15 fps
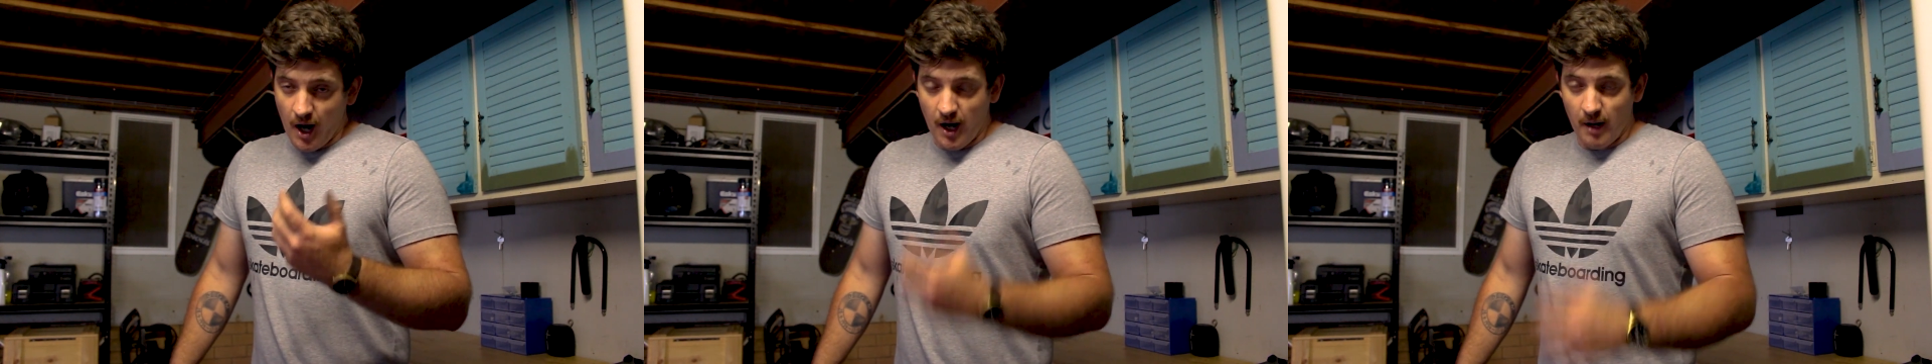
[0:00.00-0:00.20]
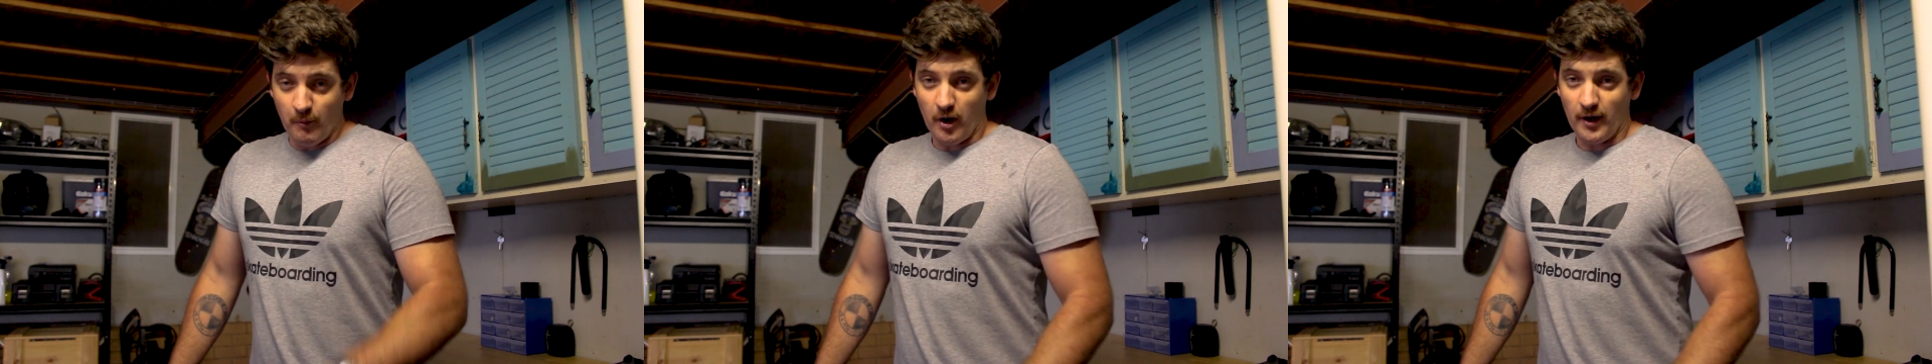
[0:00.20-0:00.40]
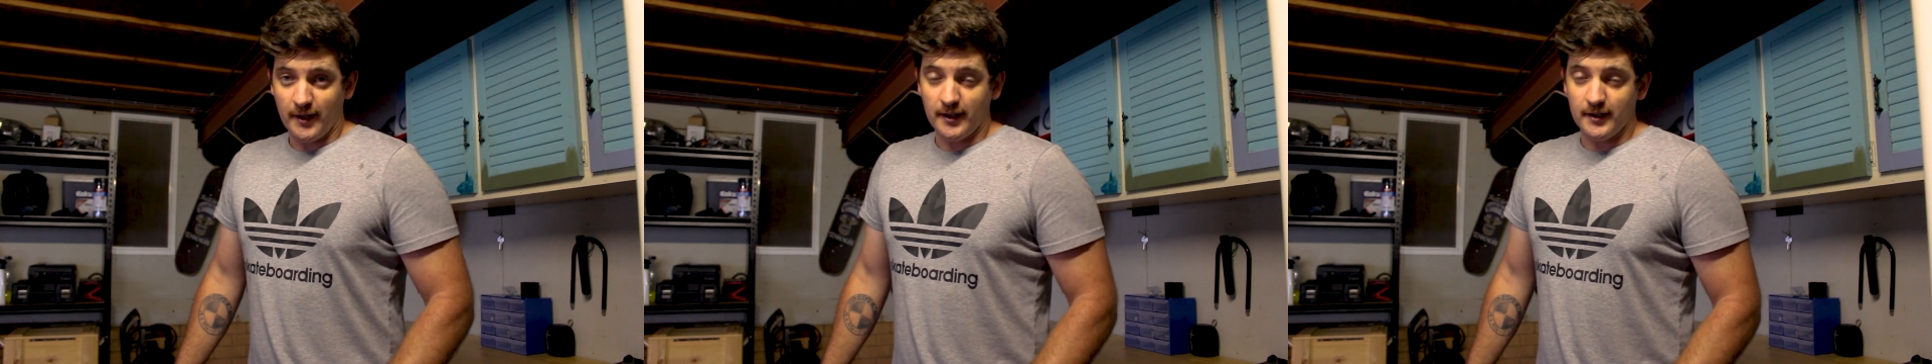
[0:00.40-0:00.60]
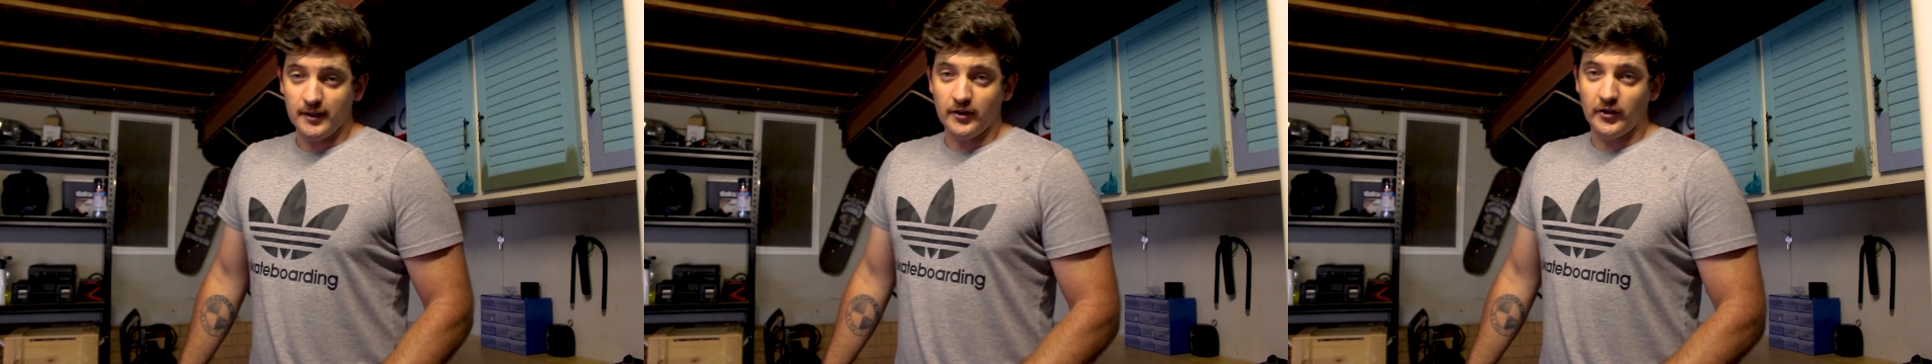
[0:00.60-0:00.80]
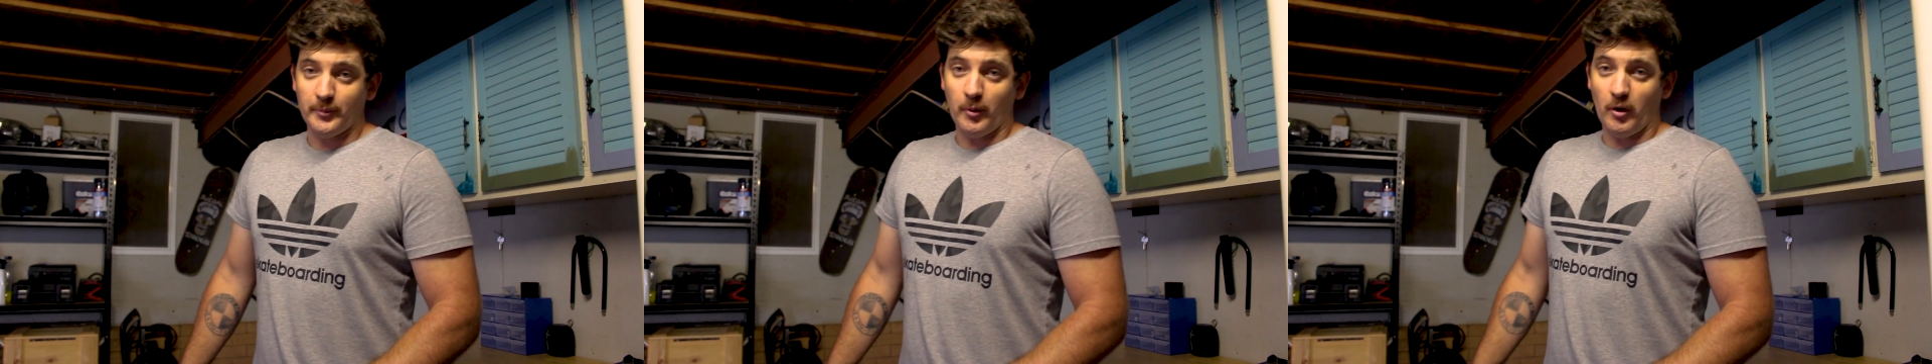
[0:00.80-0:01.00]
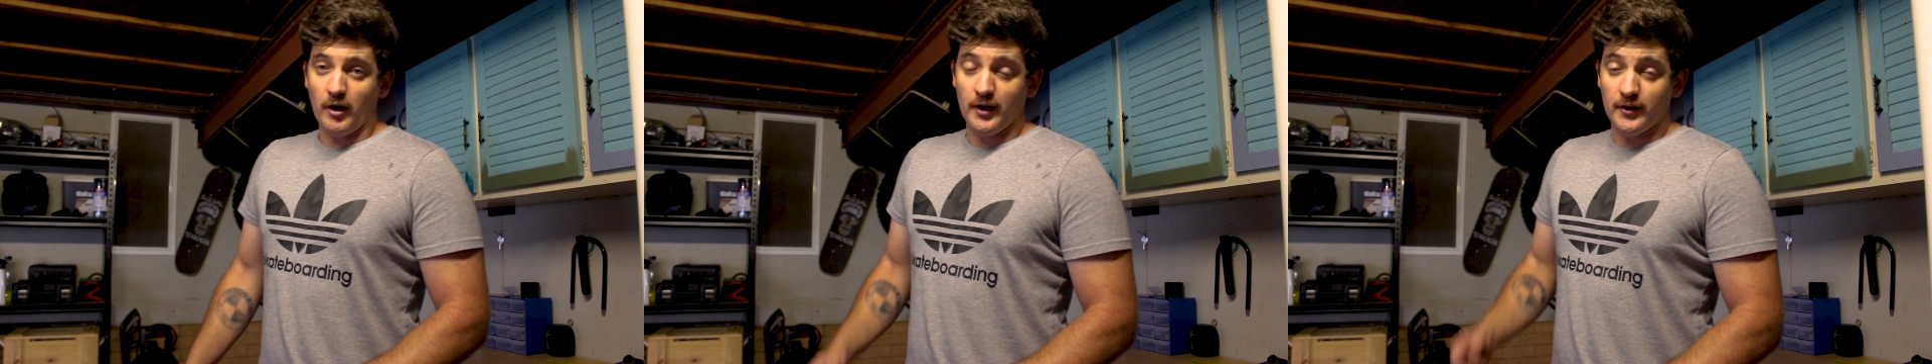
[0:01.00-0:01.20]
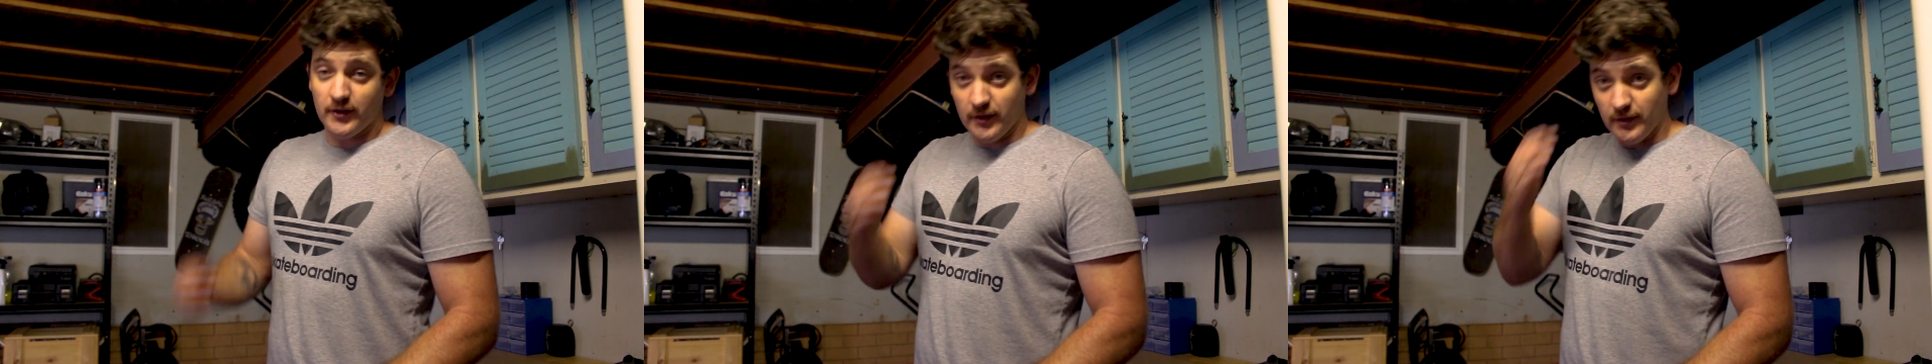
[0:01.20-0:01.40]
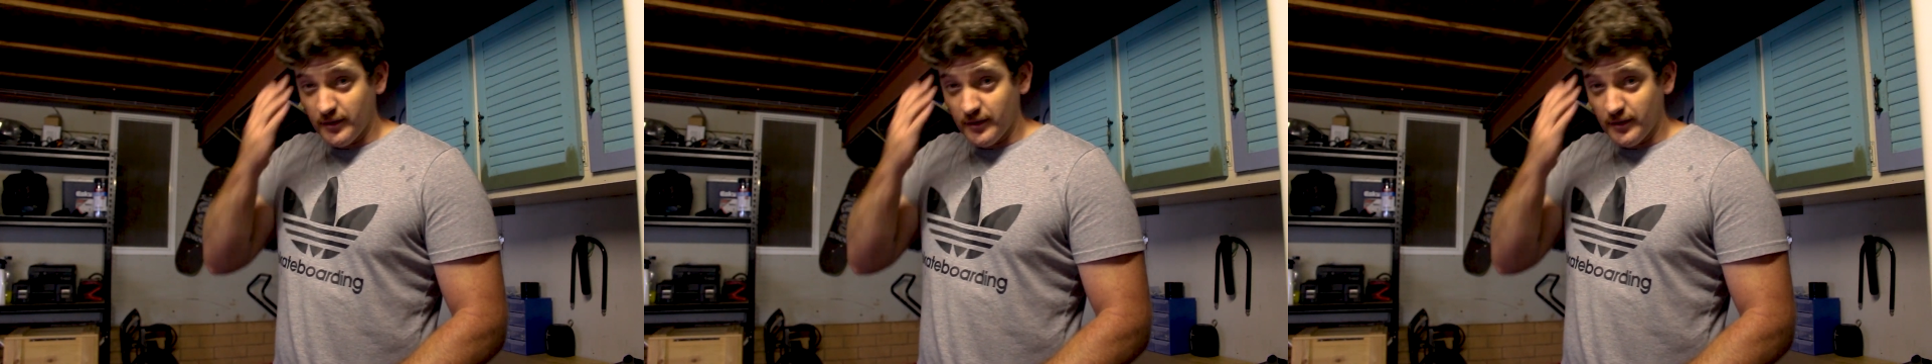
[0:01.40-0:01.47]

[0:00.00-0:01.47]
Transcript: I might get inspired to